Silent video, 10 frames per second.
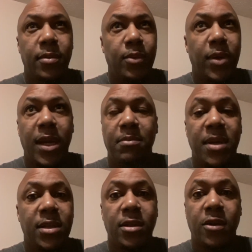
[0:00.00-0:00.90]
when they
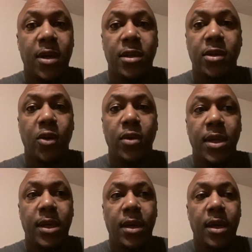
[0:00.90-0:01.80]
miss the target totally,